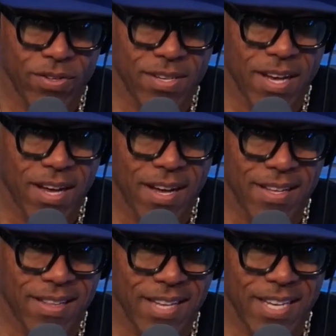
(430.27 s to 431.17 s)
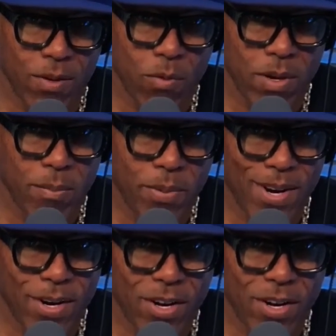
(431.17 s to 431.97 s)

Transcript: not letting one part